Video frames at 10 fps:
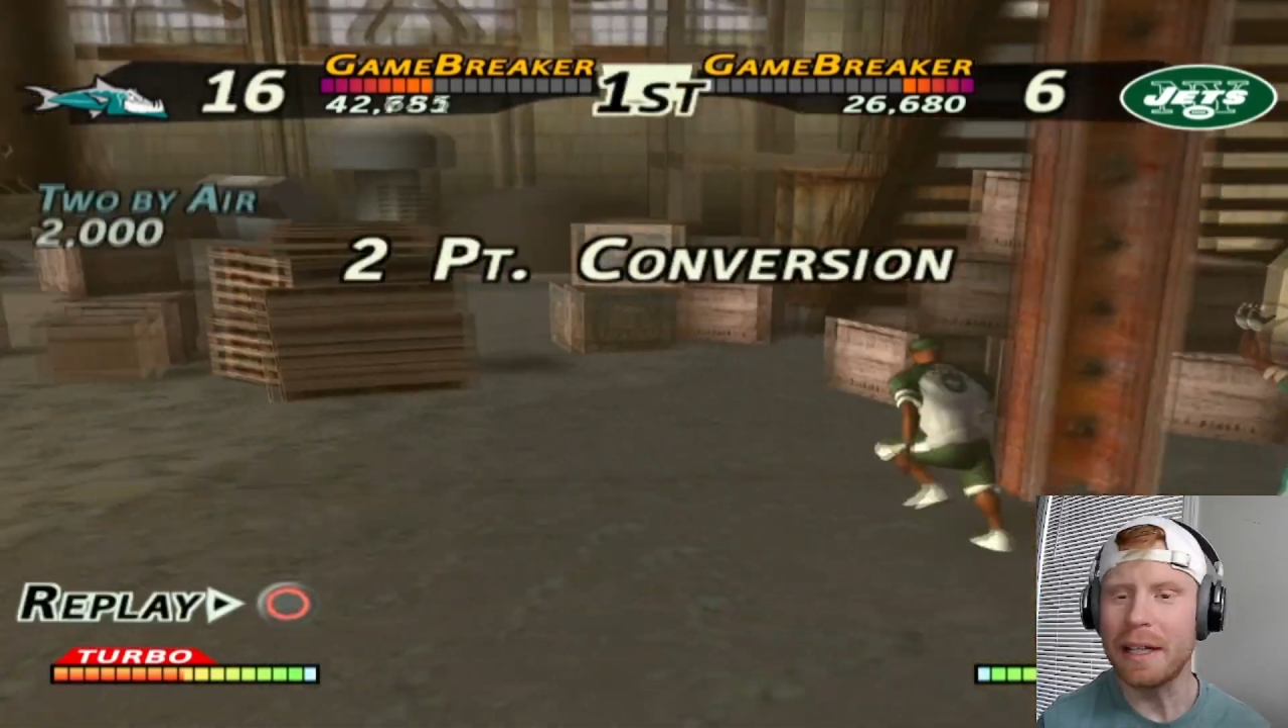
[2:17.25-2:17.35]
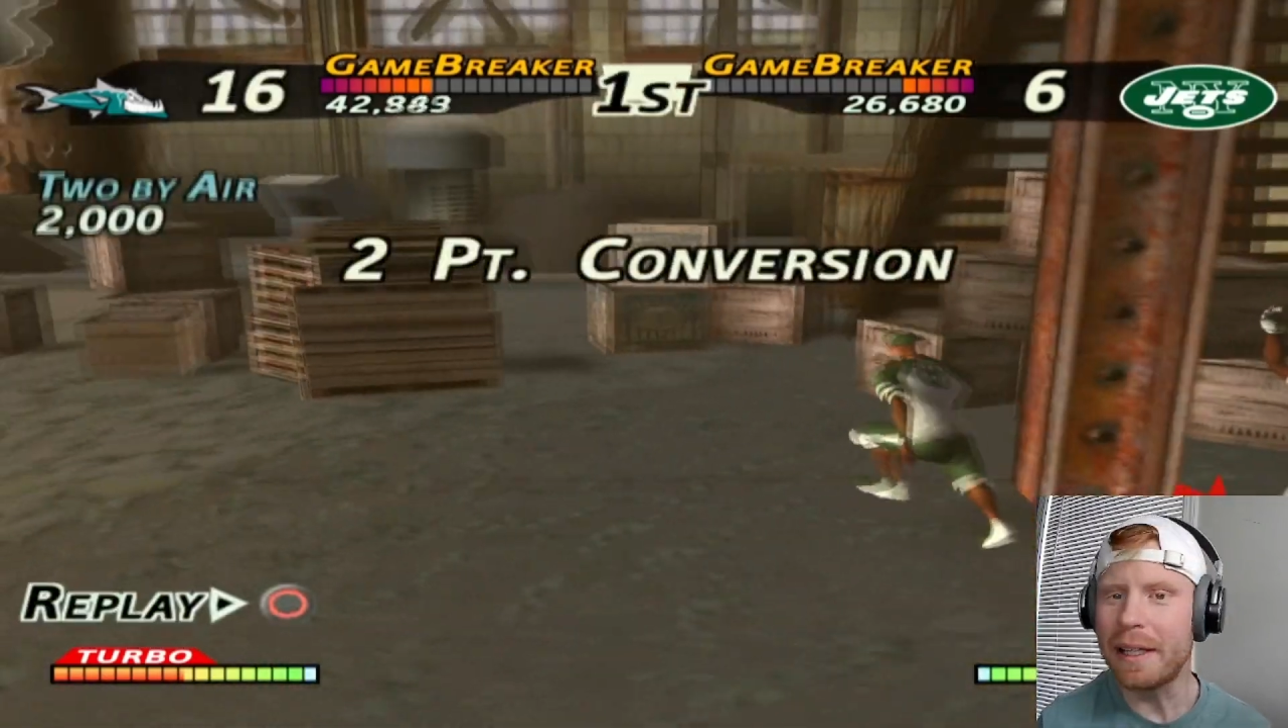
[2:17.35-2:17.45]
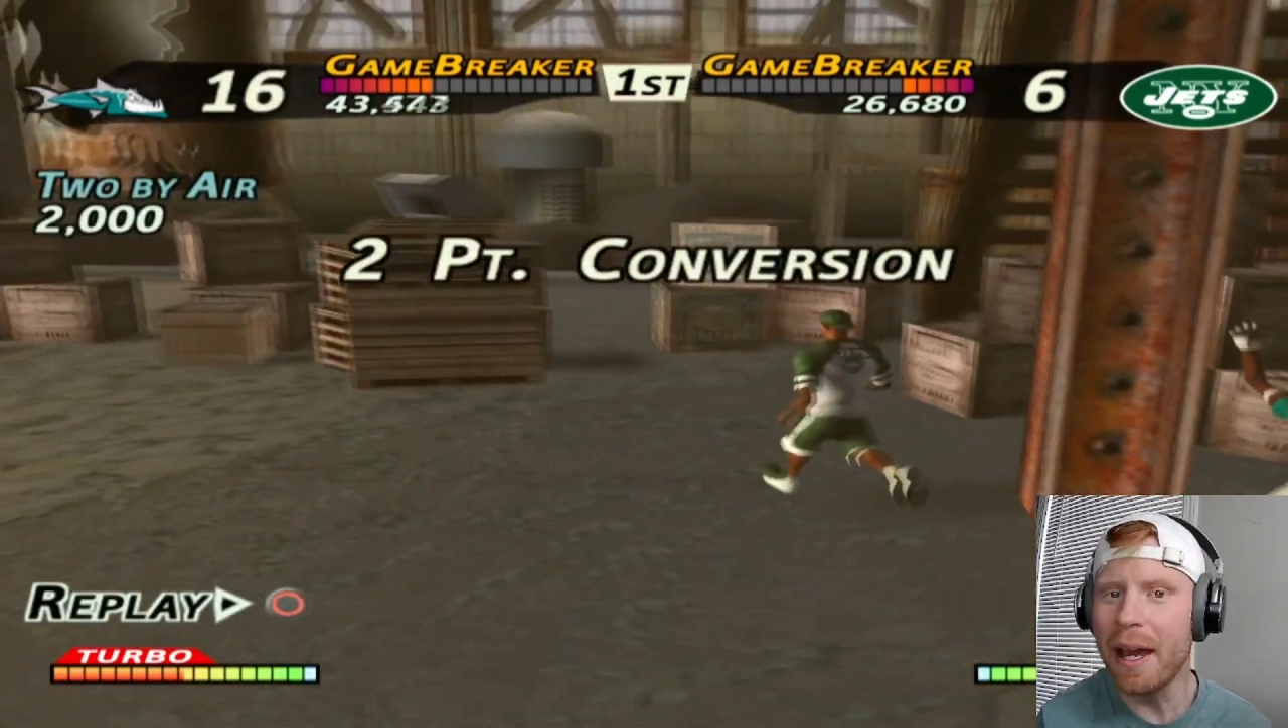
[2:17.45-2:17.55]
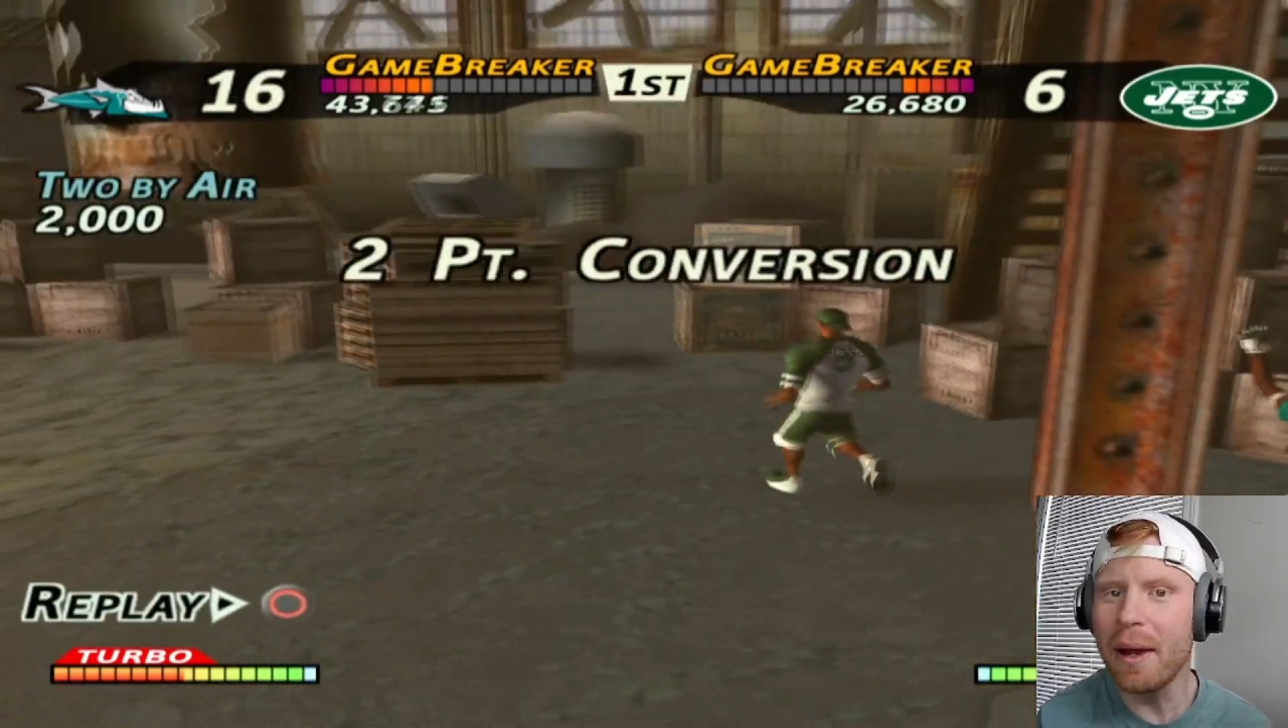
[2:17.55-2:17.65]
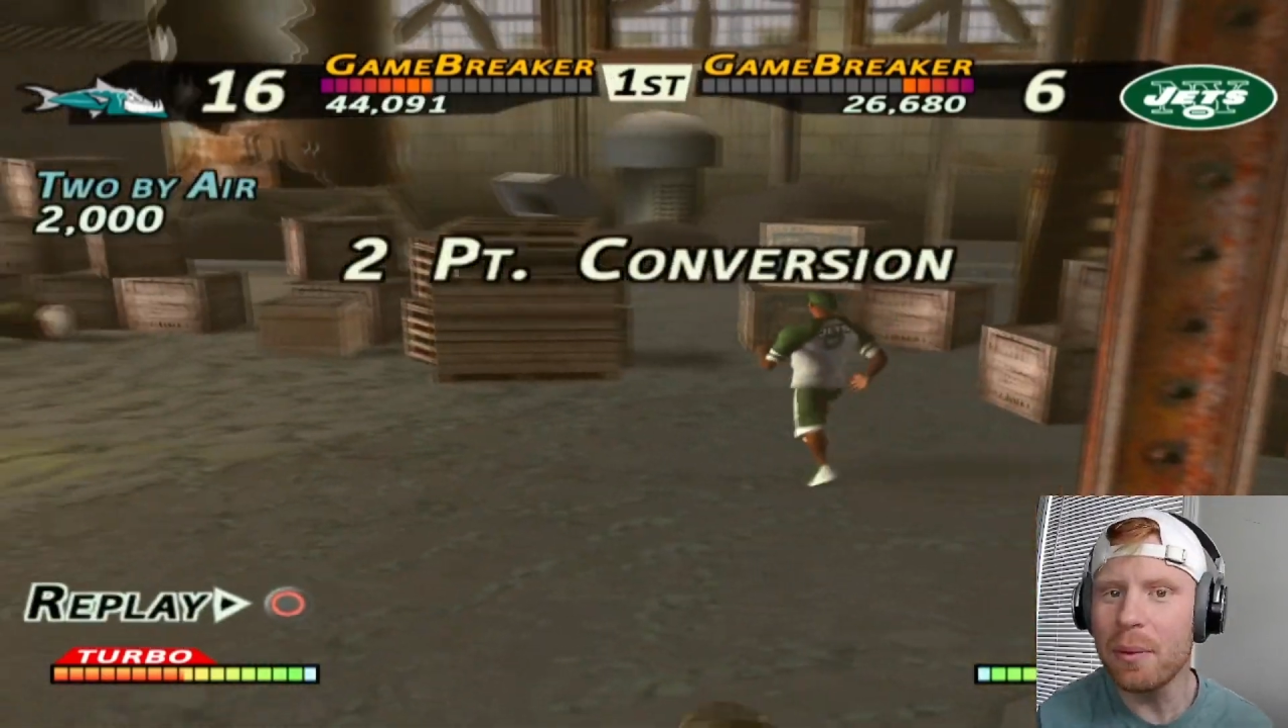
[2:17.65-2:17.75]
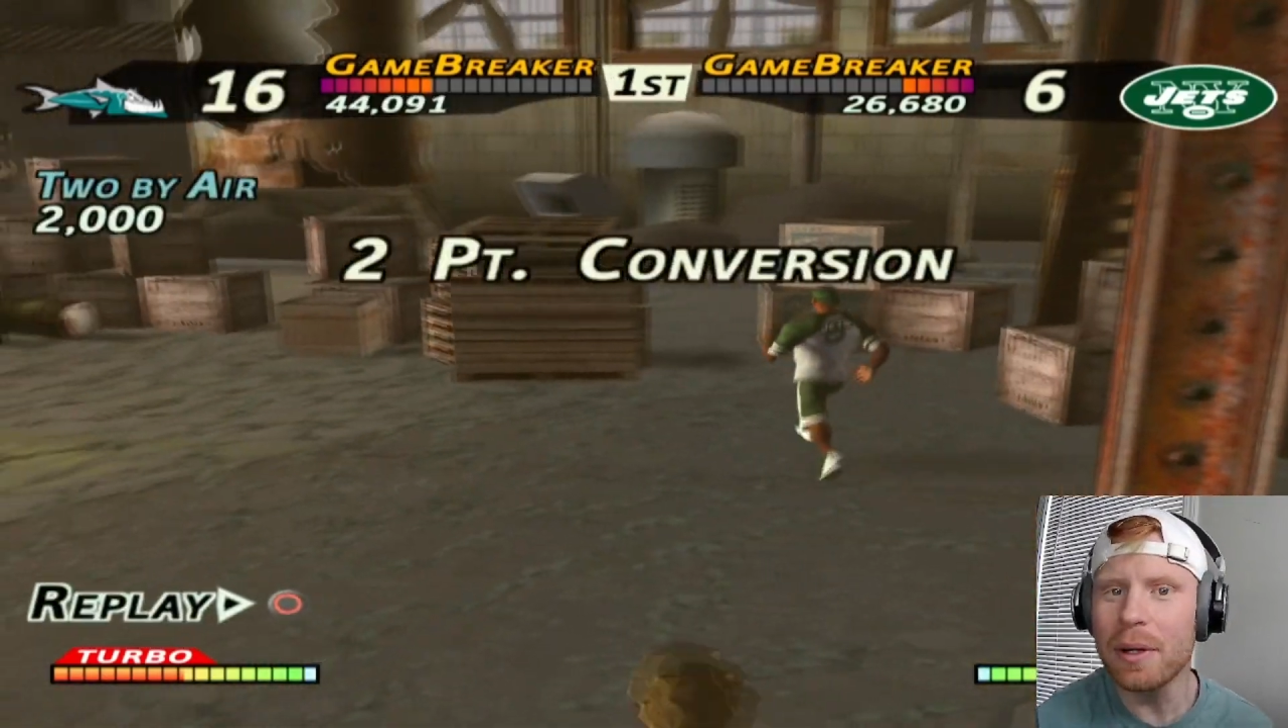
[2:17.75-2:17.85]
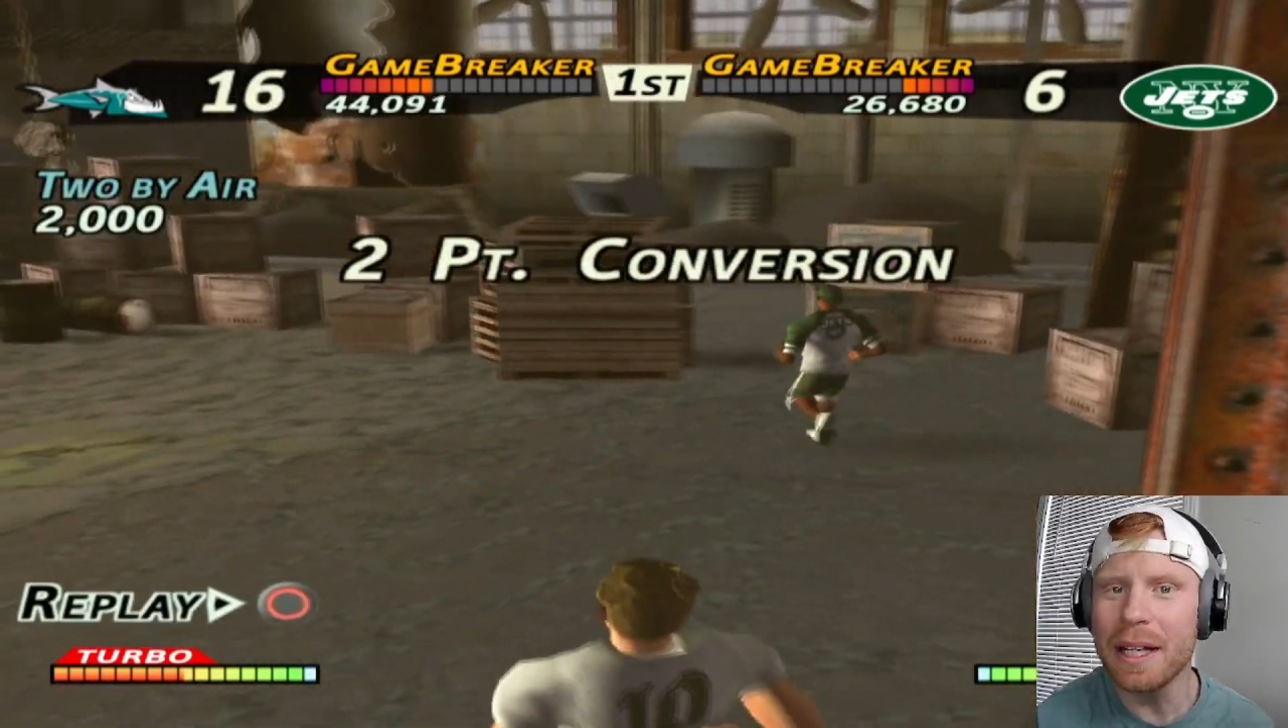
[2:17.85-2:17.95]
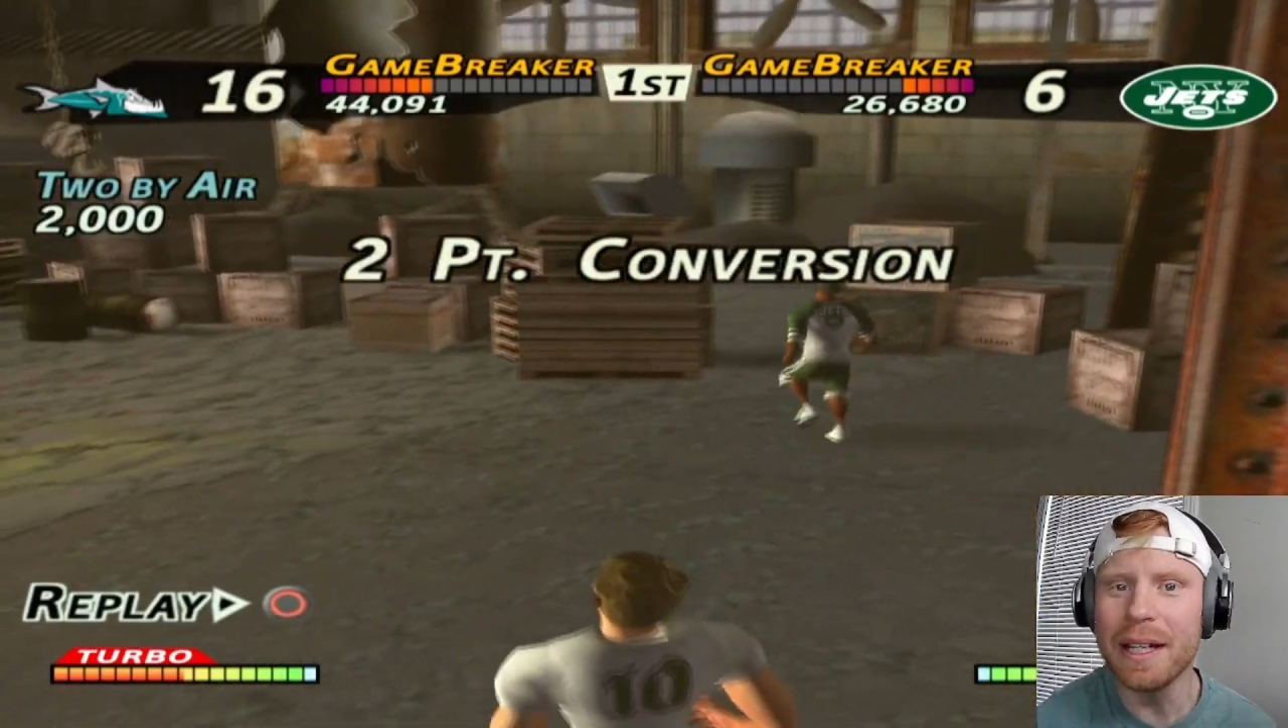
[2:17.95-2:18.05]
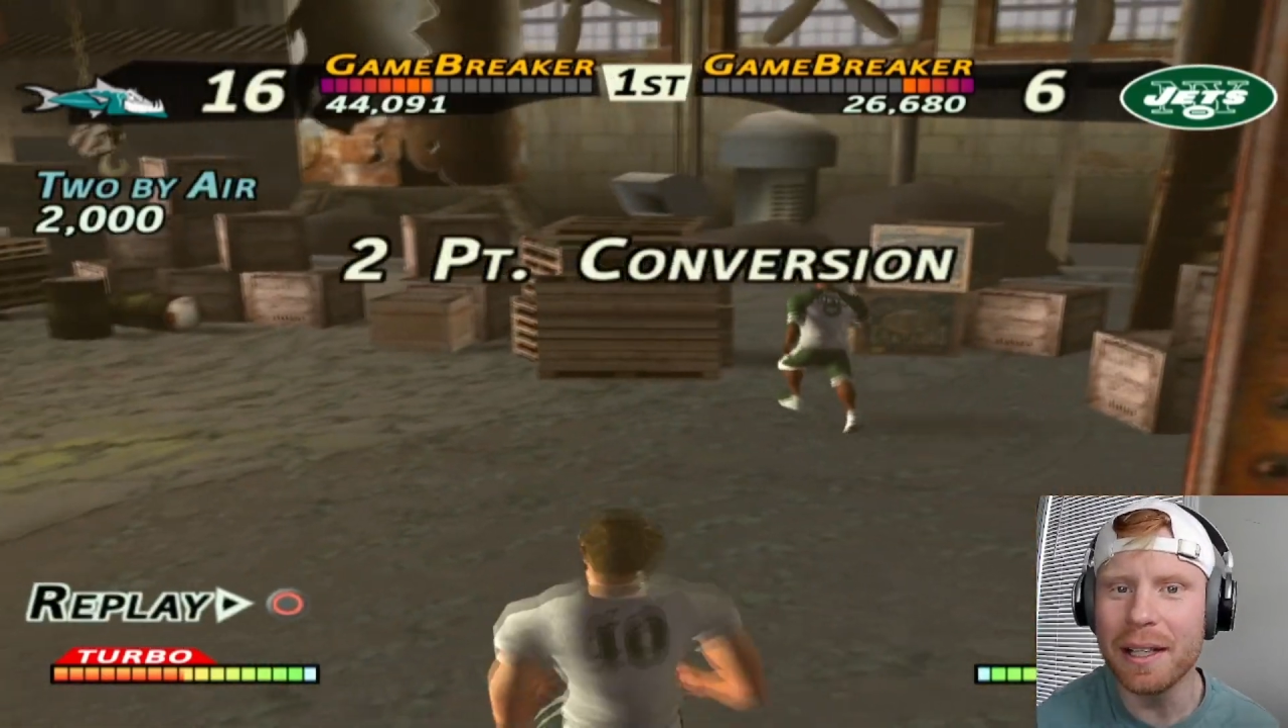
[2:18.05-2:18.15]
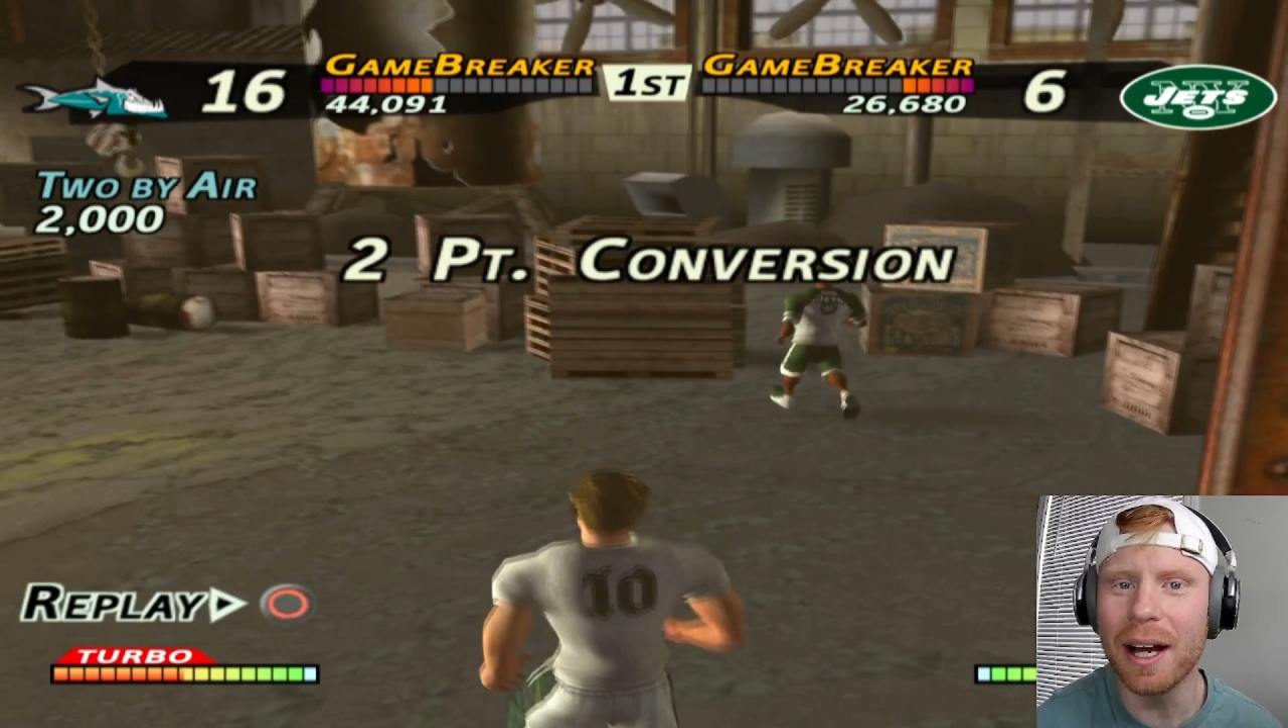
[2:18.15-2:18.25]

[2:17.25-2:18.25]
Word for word: carrying